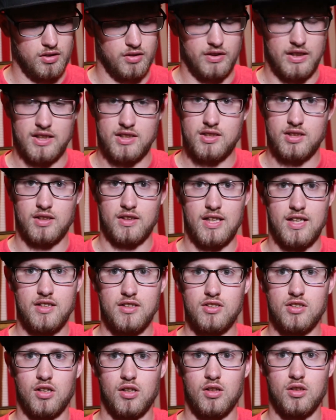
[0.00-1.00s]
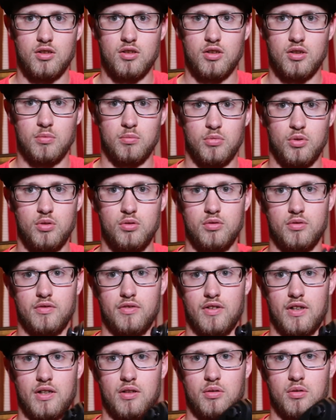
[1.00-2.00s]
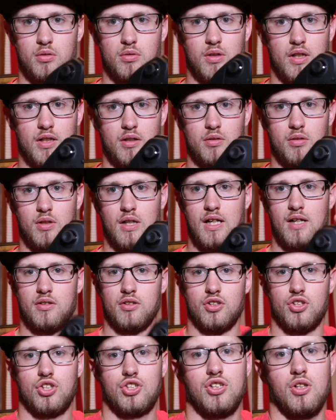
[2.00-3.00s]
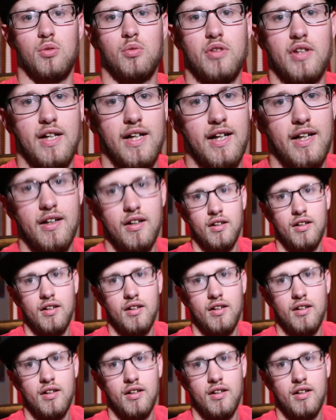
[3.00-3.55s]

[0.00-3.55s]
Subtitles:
That is harder to move. I don't know how to show that.